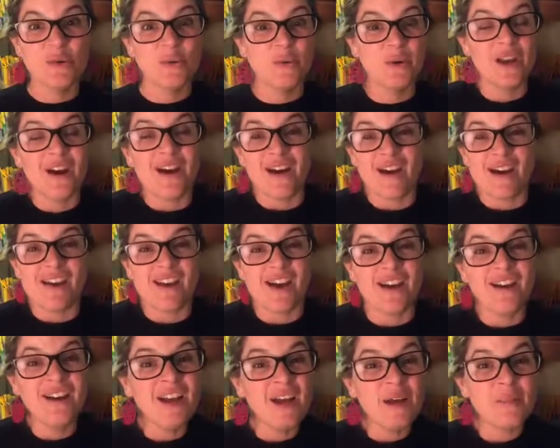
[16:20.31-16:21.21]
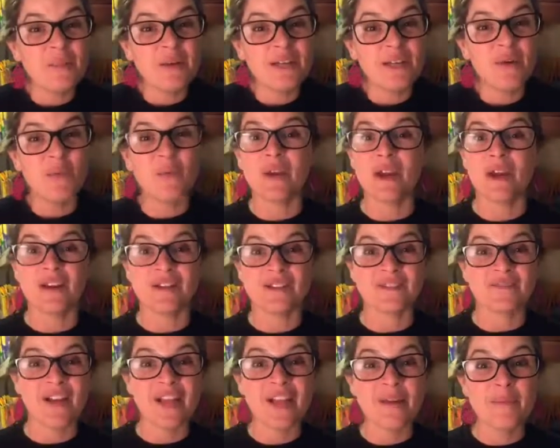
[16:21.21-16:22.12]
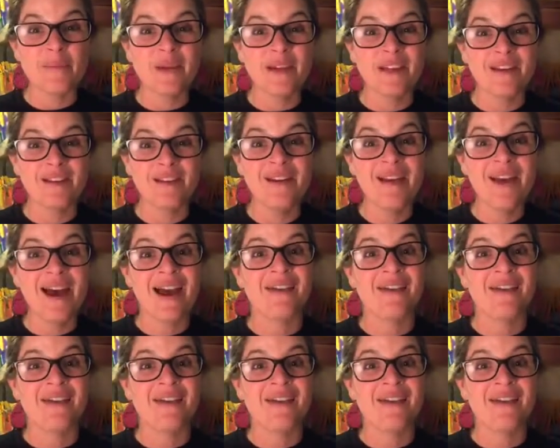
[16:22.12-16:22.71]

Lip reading: We are a young company. We are developing.